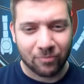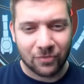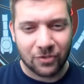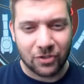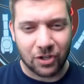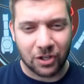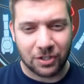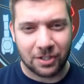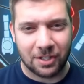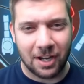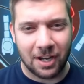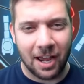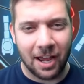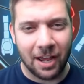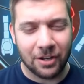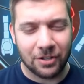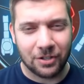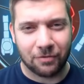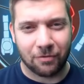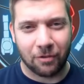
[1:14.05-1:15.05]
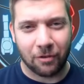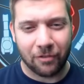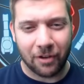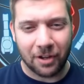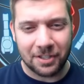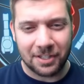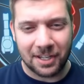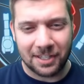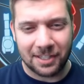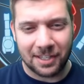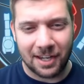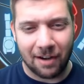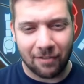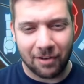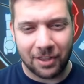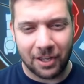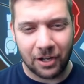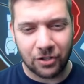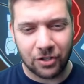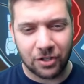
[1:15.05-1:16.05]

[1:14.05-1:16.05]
just for funsies and everything.